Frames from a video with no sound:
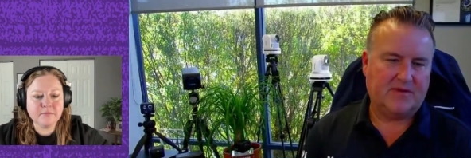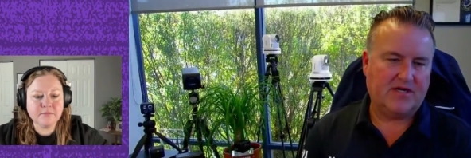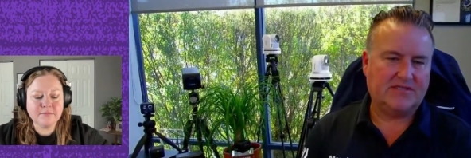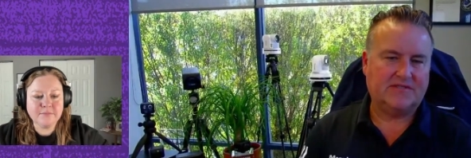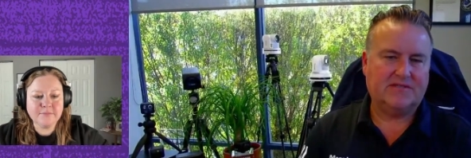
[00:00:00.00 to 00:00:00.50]

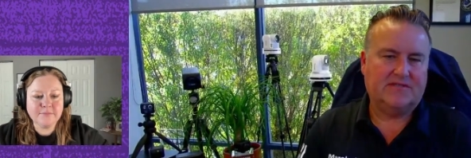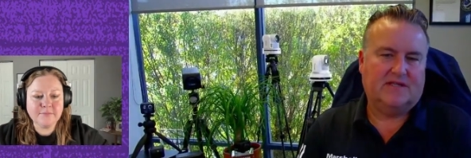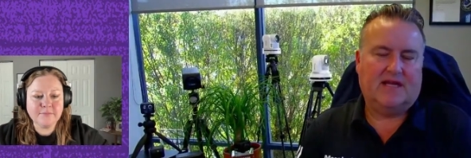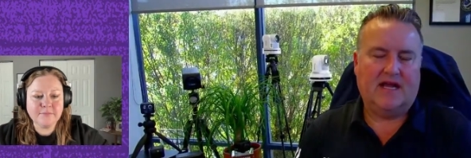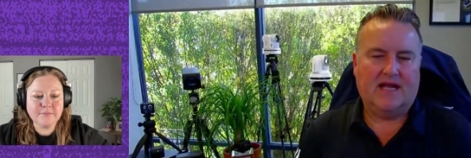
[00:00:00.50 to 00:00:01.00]
Speaker 1: Marshall
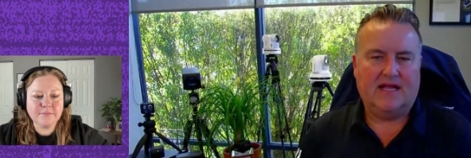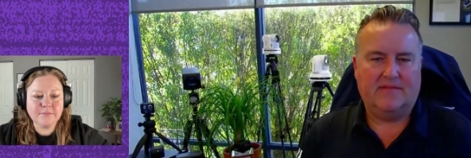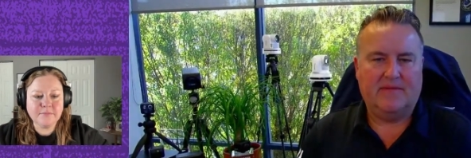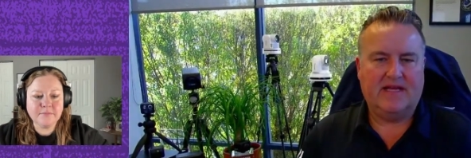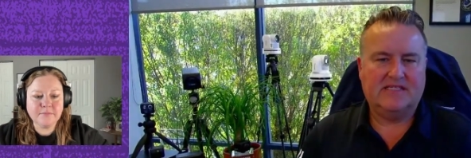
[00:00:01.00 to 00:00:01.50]

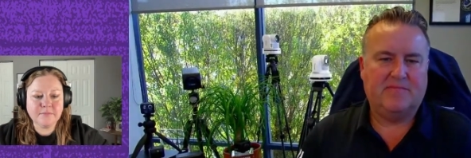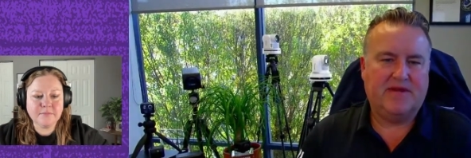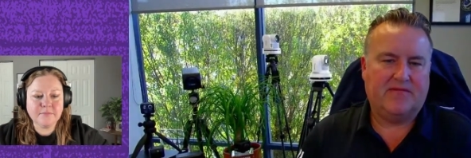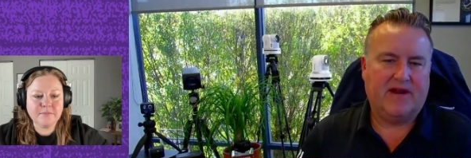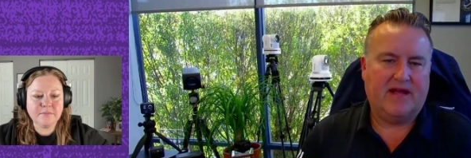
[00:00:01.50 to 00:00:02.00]
um, has been
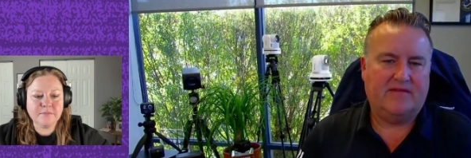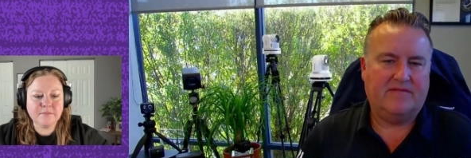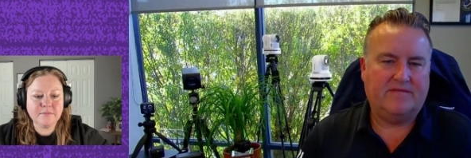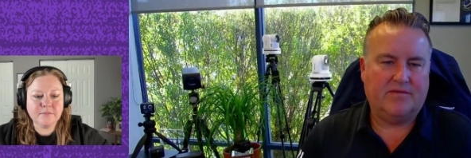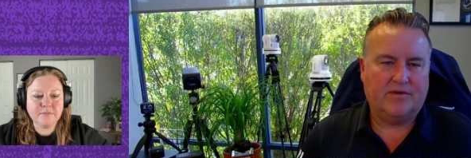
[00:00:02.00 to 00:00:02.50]
around
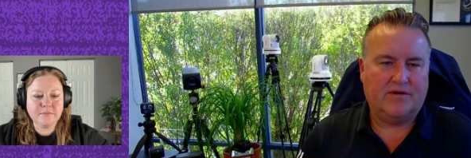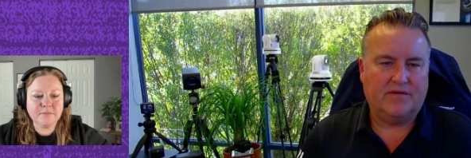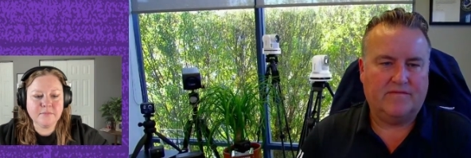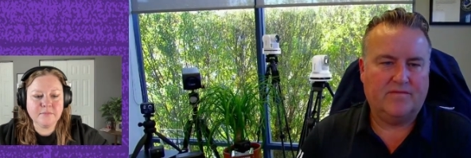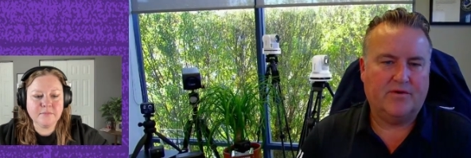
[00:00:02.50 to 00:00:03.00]

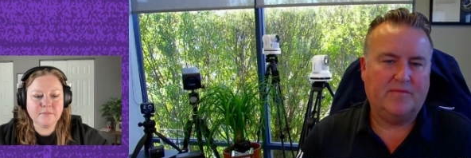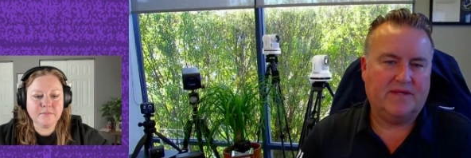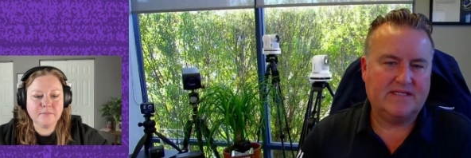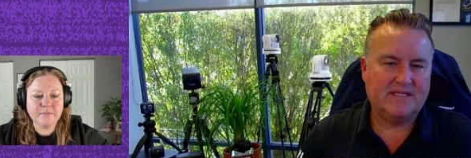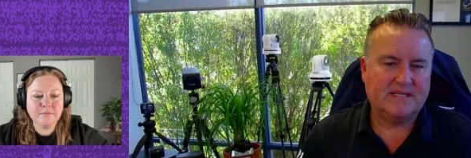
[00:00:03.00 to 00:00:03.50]
for 40
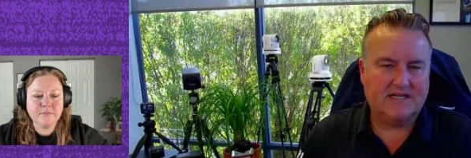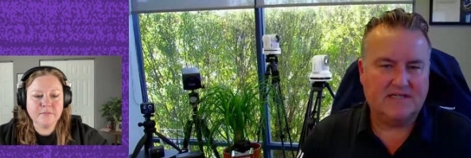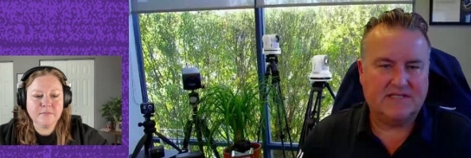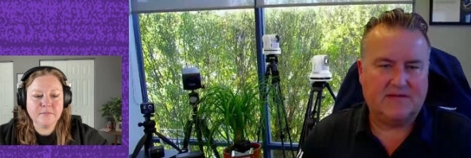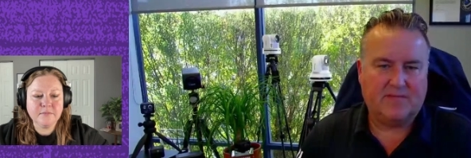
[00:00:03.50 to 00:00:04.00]
plus
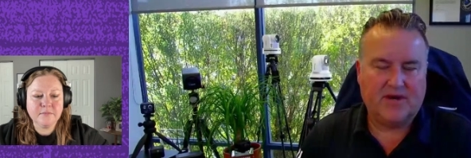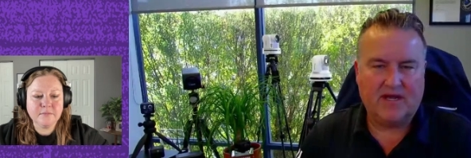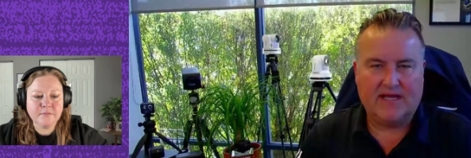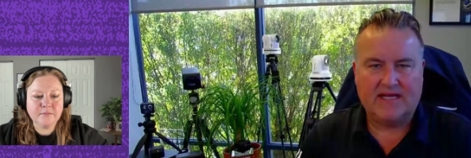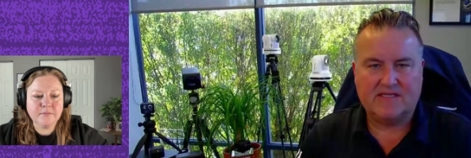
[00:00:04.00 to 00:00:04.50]
years in the
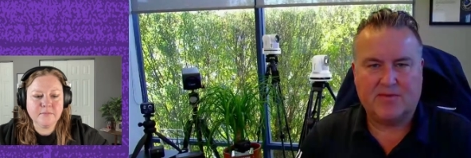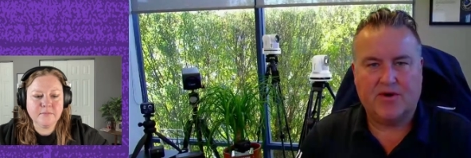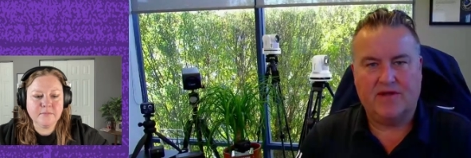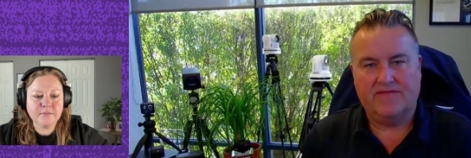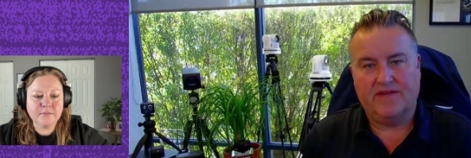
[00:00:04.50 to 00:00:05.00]
broadcast
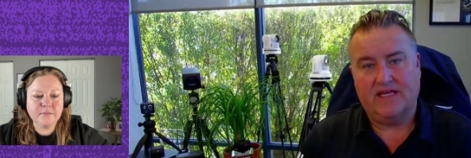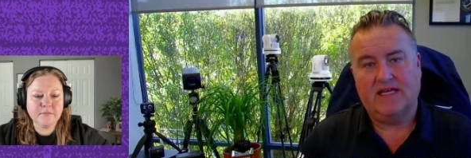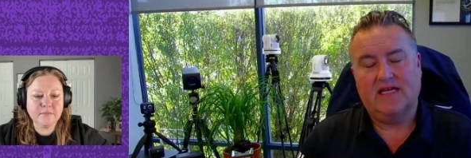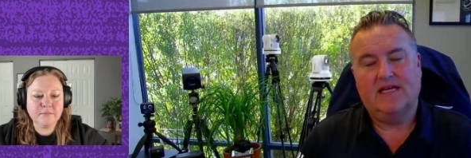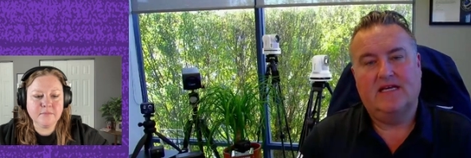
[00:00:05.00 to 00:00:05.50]
pro AV
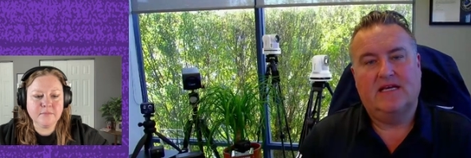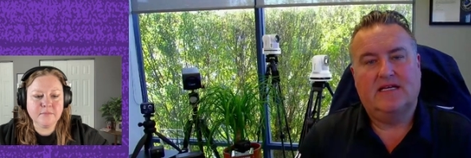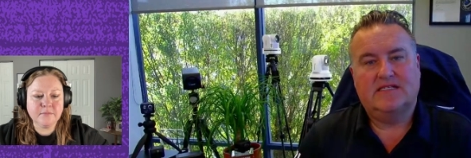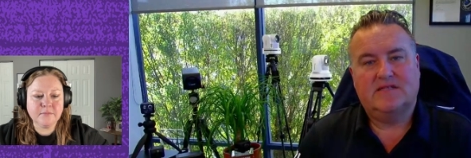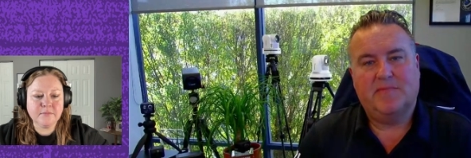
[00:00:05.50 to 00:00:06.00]

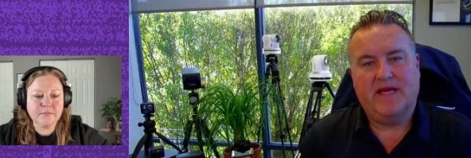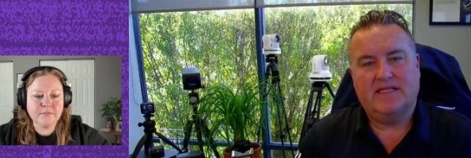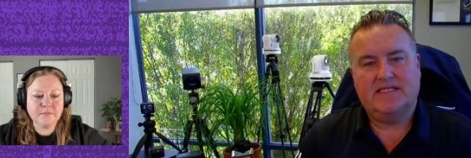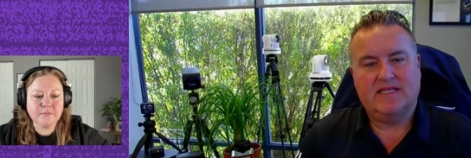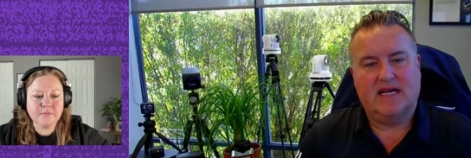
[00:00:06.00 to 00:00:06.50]

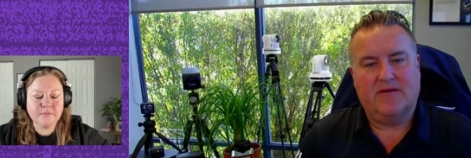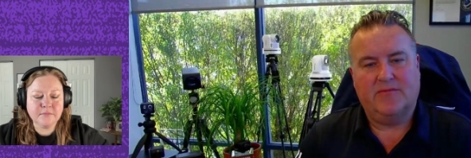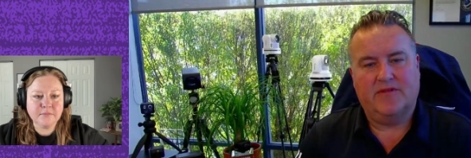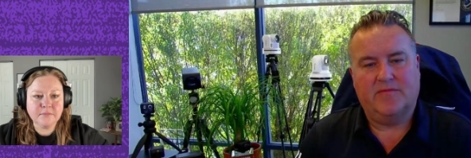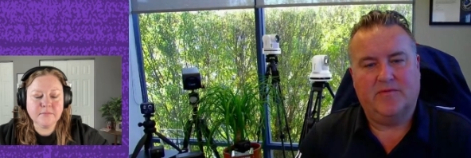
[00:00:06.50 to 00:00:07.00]
space uh,
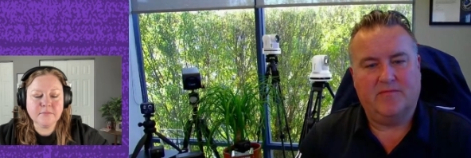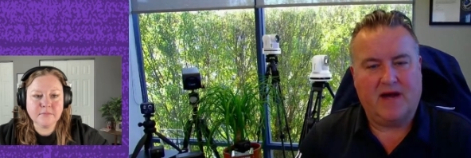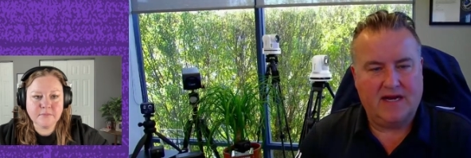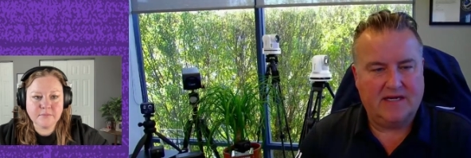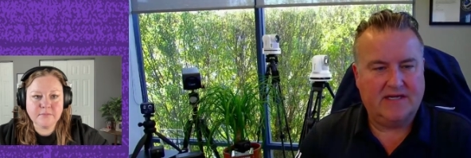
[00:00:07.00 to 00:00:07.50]
with with
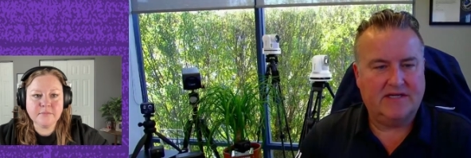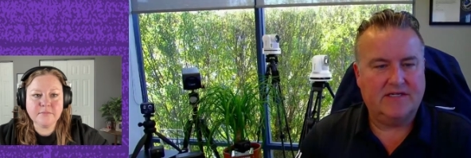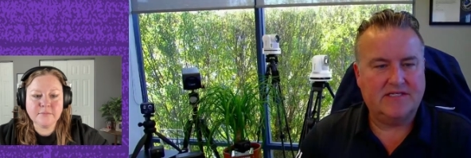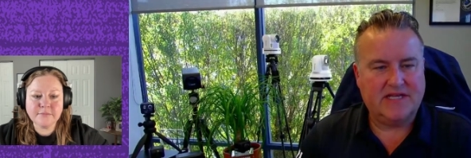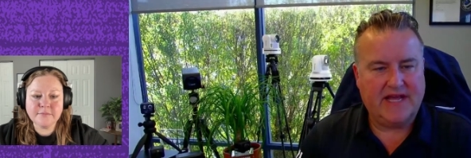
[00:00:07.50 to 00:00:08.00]

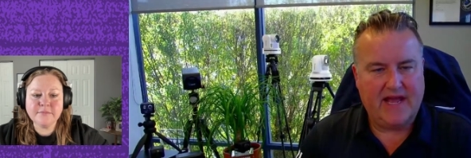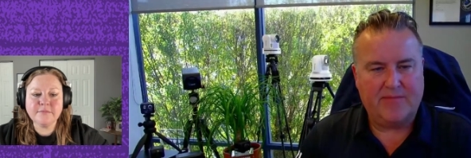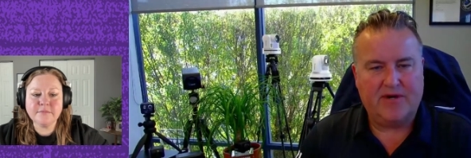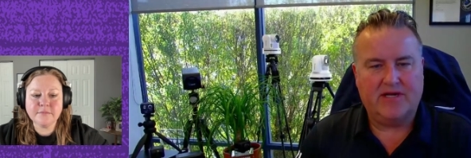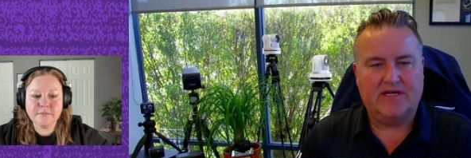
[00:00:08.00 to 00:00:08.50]
monitors,
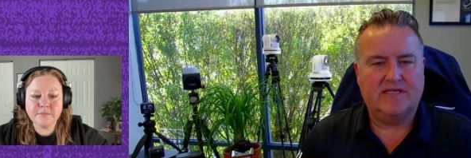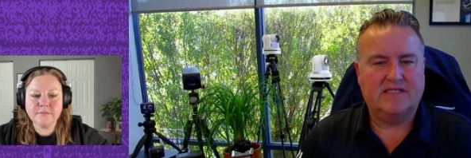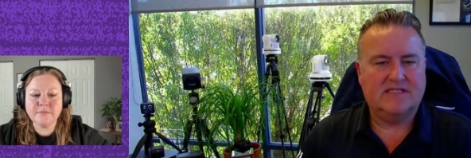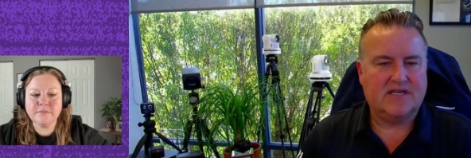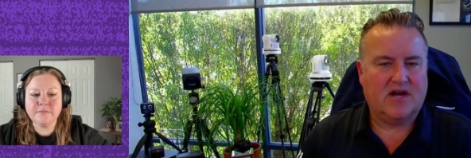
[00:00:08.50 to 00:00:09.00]

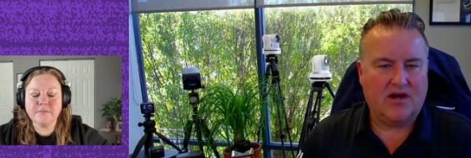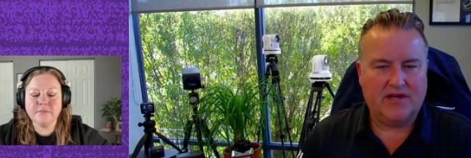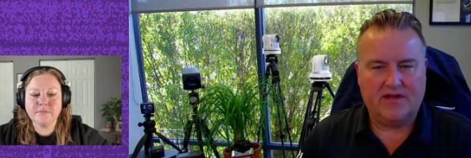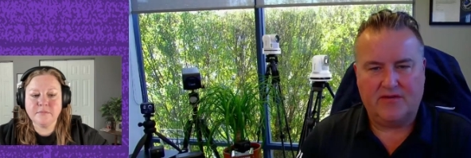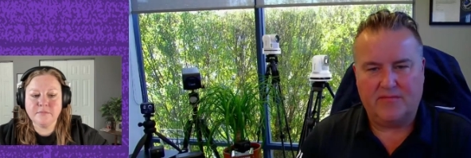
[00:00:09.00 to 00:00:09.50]
cameras,
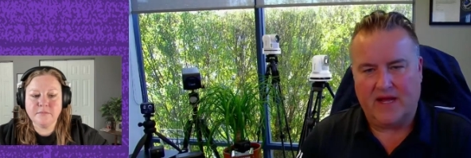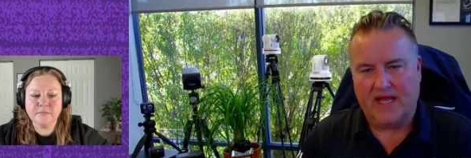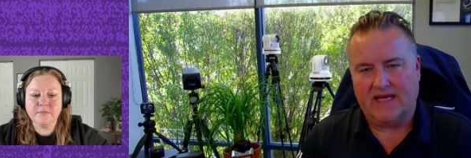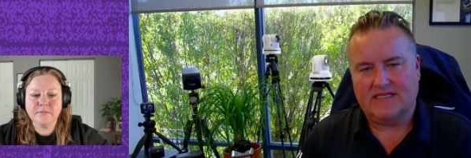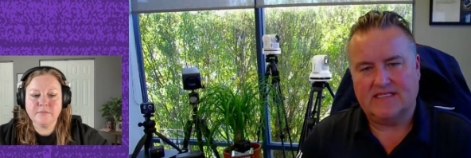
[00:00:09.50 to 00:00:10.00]
audio,
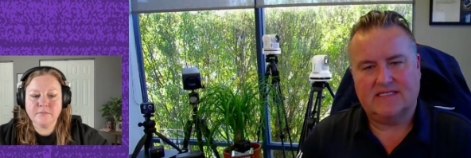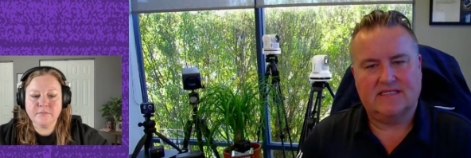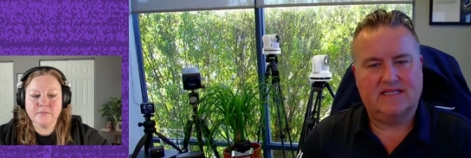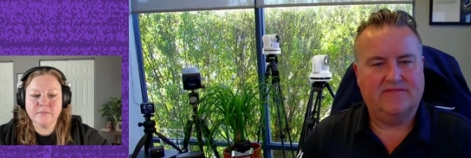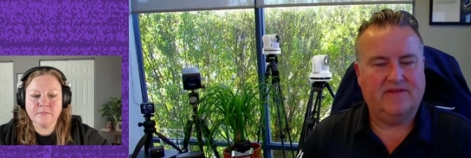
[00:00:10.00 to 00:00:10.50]
mics,
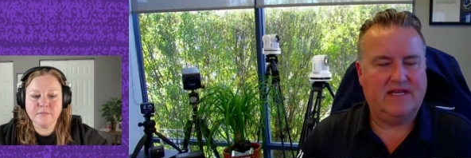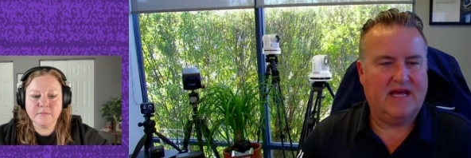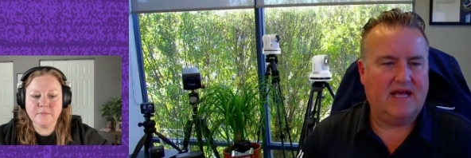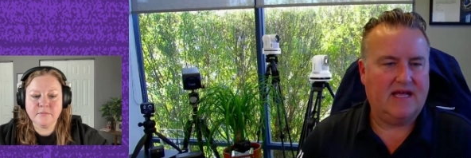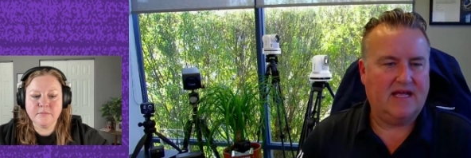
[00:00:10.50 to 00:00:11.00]
even
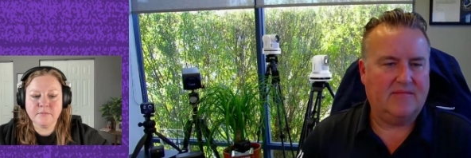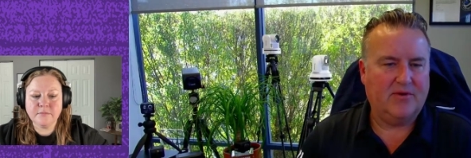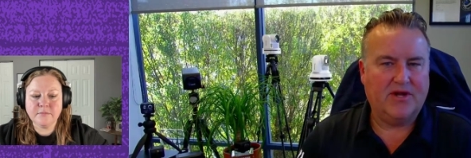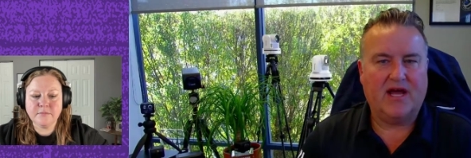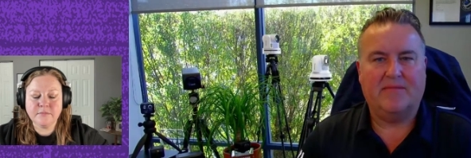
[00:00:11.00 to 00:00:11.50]
uh,
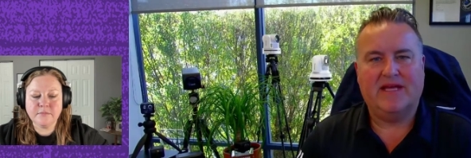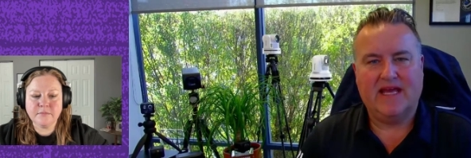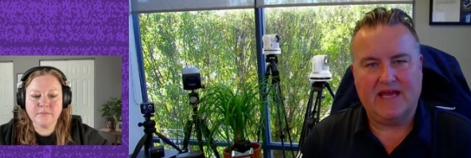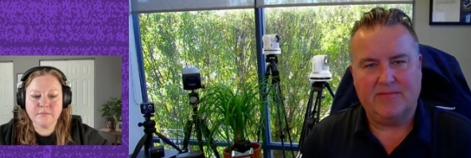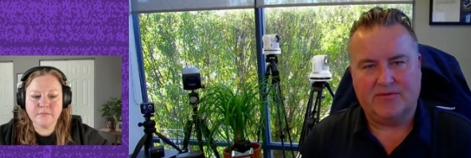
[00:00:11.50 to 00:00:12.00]
Mogami
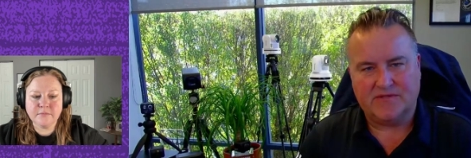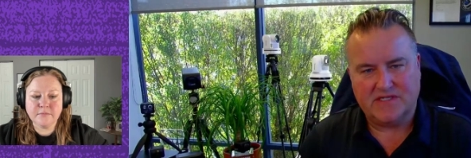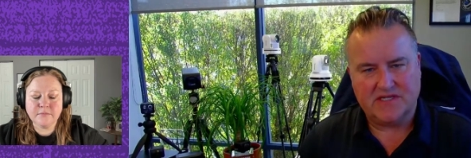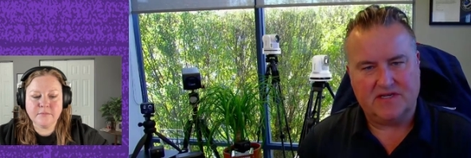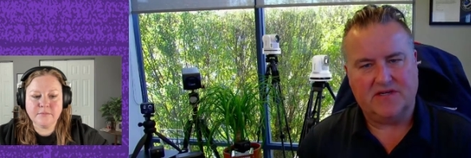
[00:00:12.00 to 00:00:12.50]
cables.
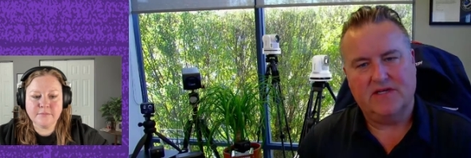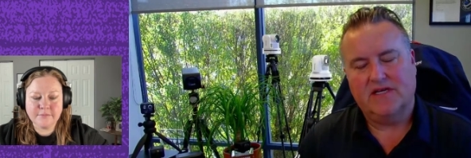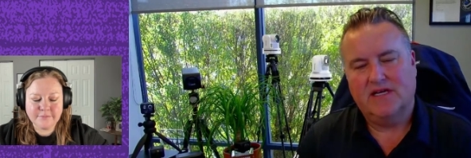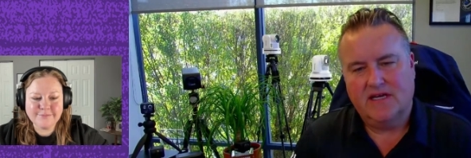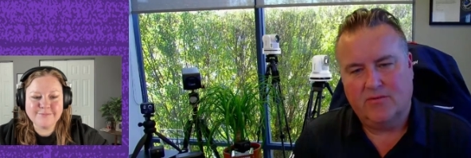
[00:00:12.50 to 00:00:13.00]
So
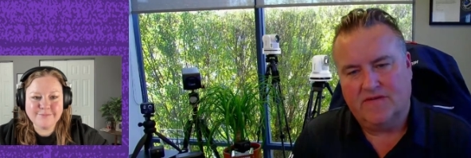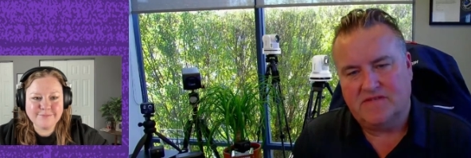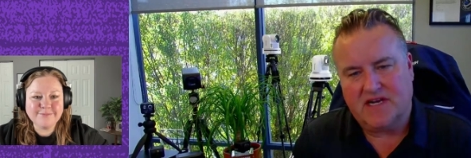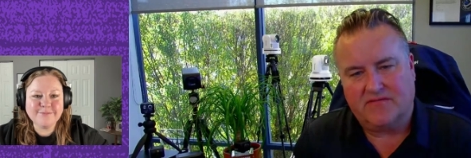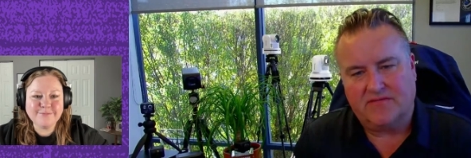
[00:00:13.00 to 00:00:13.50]
we have
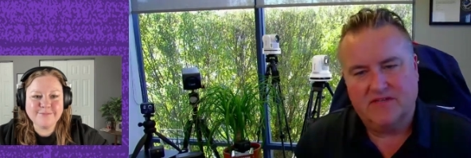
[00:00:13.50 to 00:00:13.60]
several